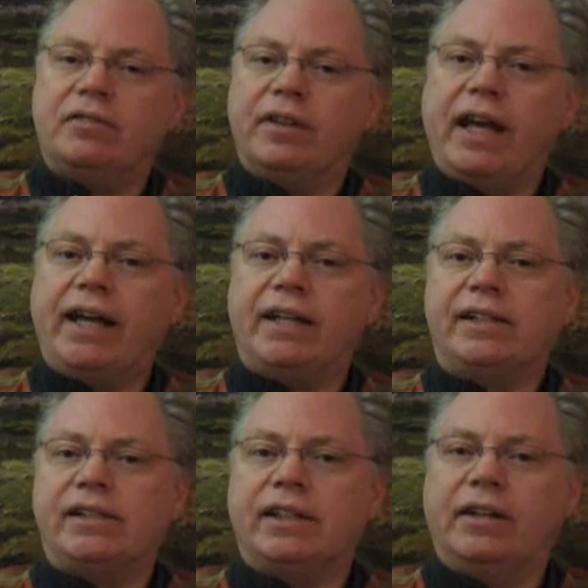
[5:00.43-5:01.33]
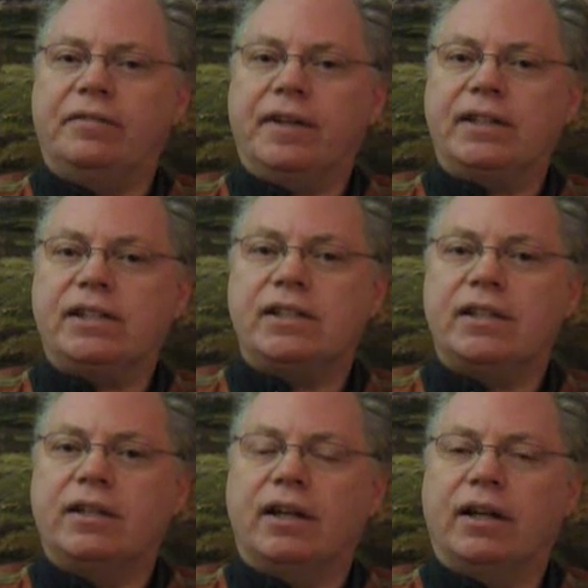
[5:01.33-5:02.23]
for that is if it's
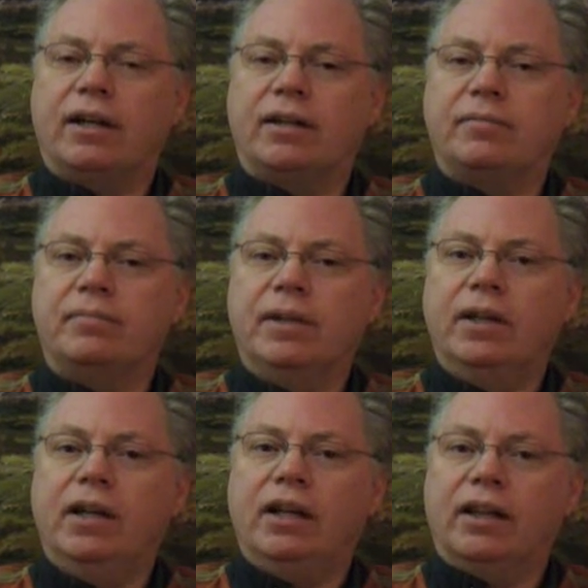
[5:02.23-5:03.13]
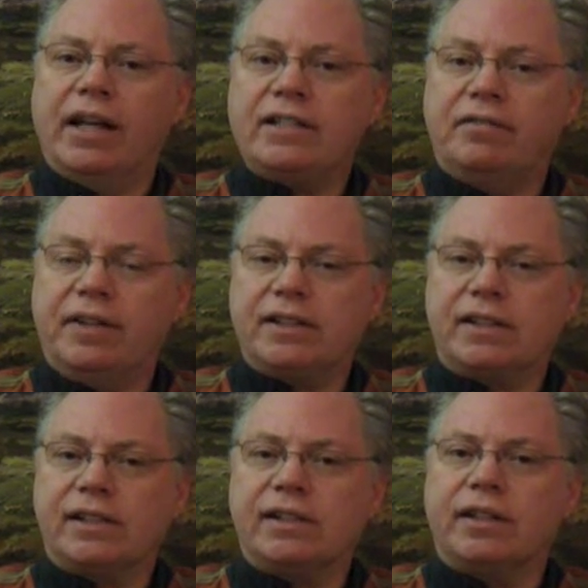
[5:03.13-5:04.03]
less
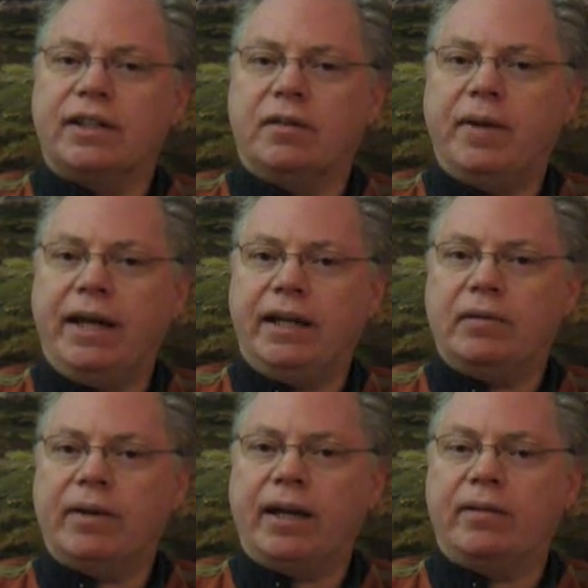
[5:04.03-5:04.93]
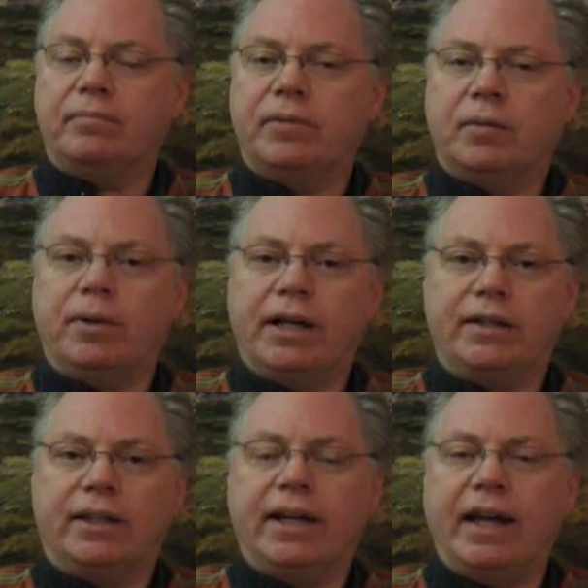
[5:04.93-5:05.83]
viscous than the paint I'm applying to
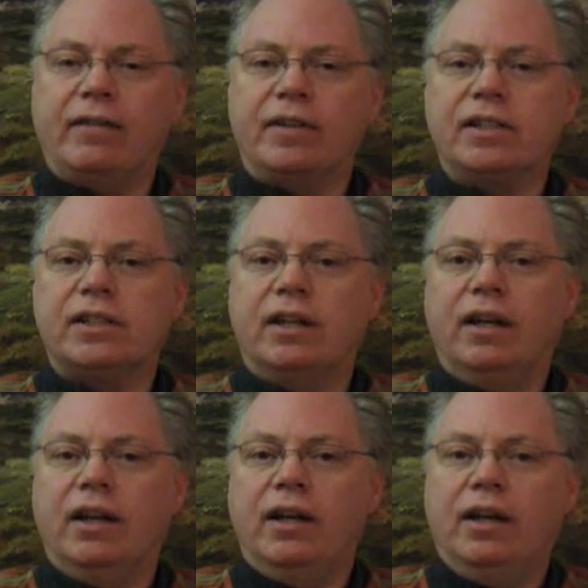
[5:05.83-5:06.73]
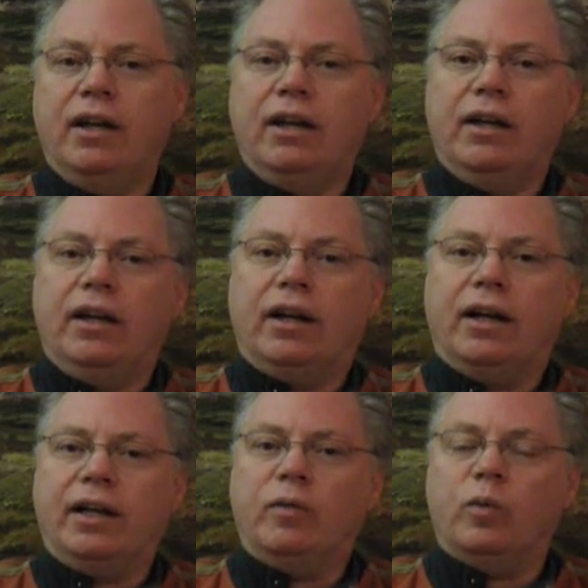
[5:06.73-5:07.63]
the canvas,
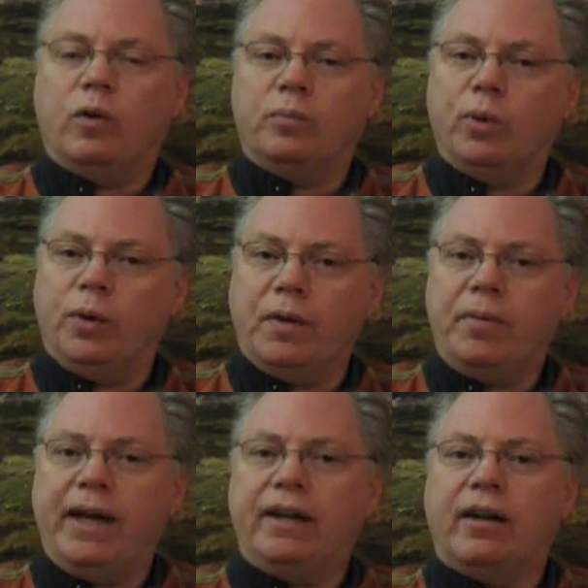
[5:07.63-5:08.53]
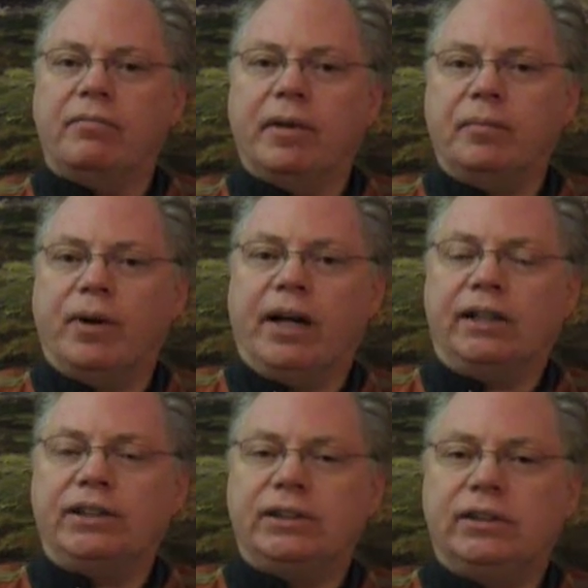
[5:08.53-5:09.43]
it won't pull the paint off my
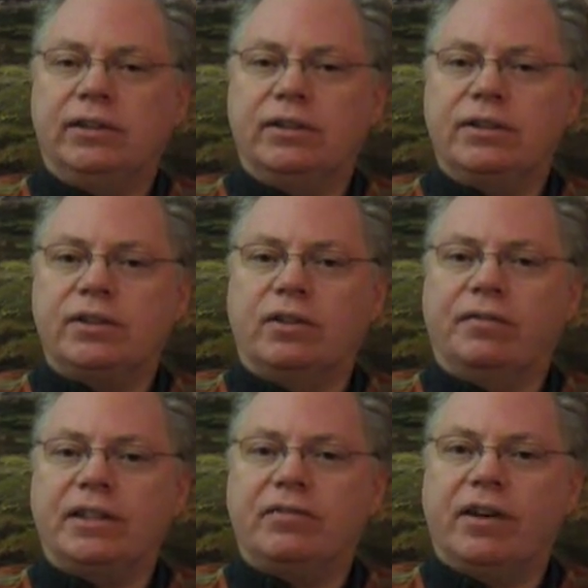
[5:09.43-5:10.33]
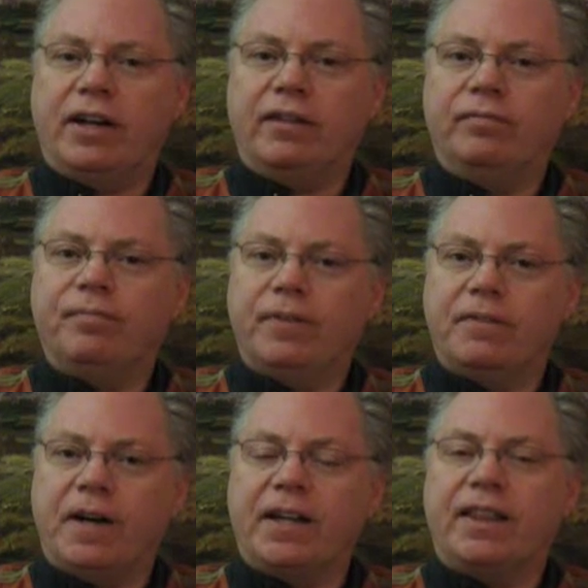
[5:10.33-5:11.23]
brush. So if it's very,
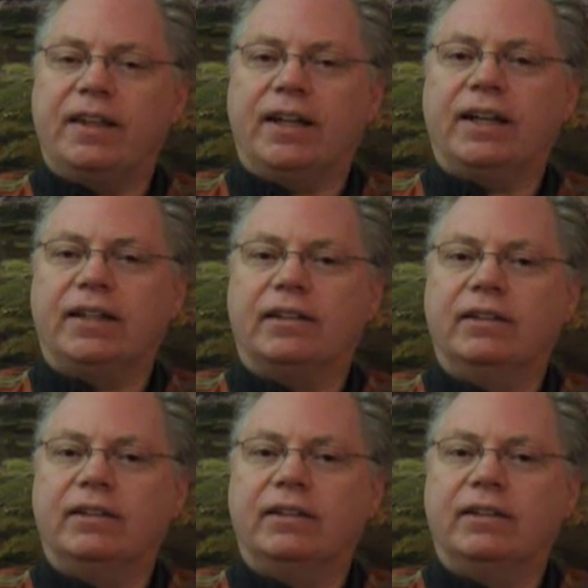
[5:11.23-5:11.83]
very thick